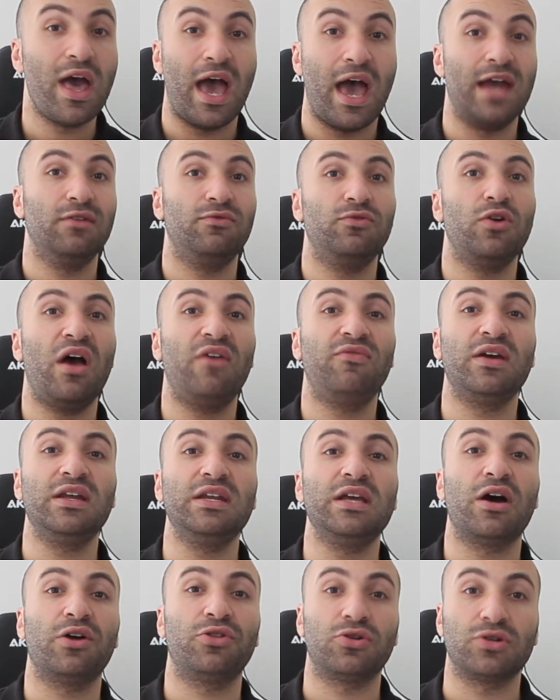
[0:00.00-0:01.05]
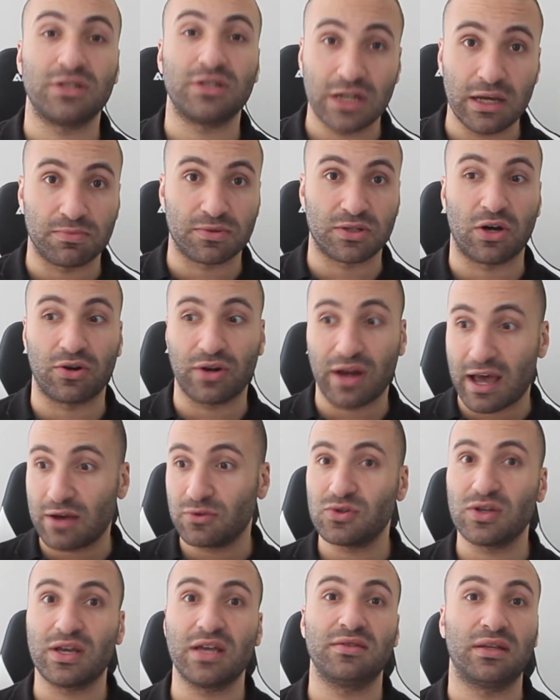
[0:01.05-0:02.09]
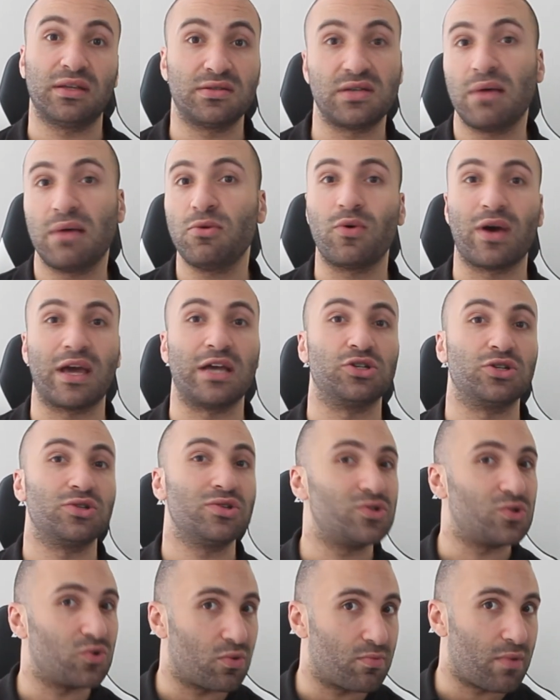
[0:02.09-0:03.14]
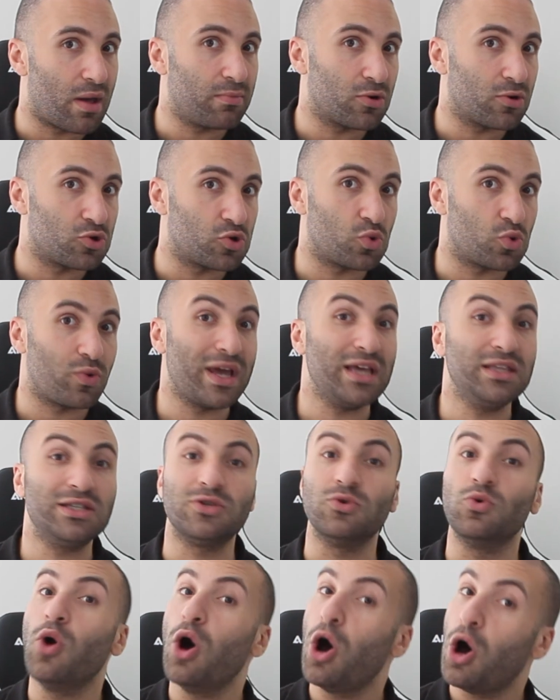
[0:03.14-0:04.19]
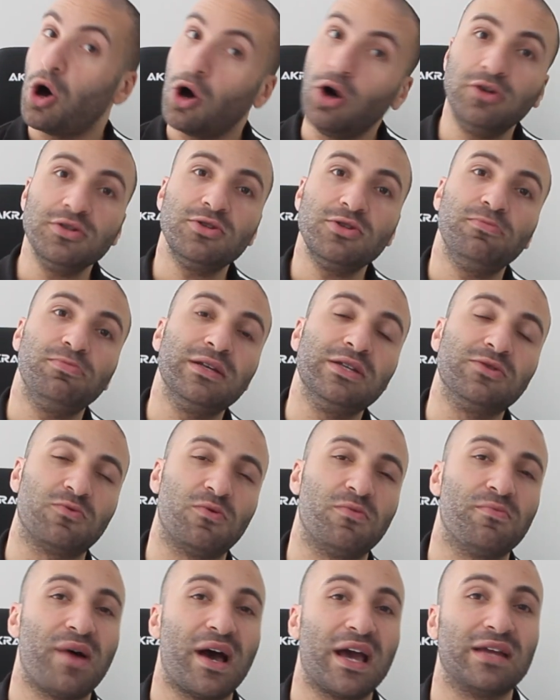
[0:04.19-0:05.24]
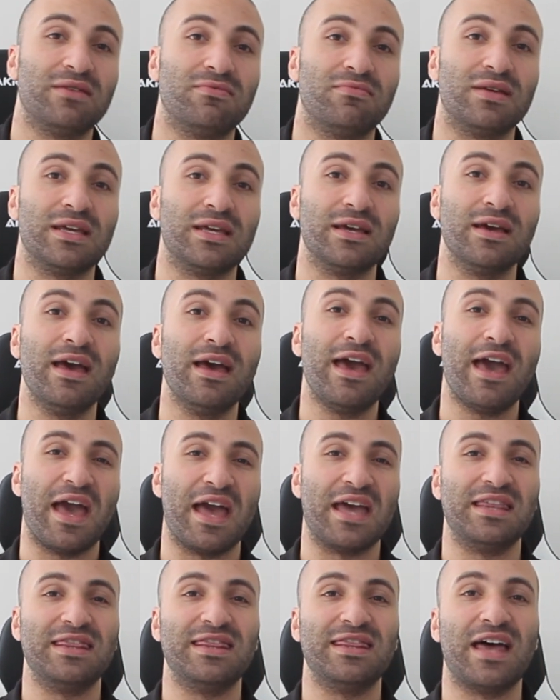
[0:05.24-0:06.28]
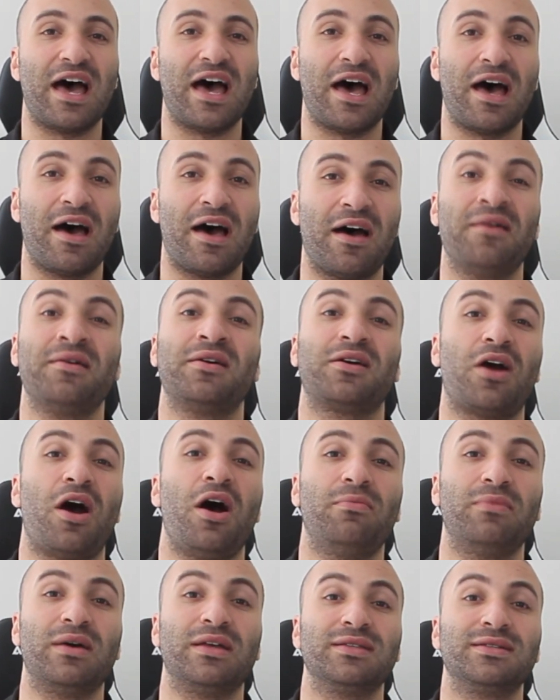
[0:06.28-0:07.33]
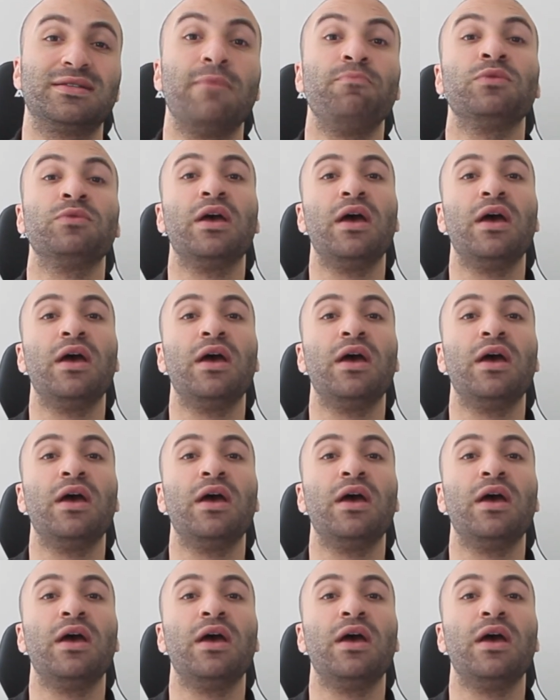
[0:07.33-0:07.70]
And if you have any other tips on how to get the demo agents to remember to rate you, also please remind me in the comments.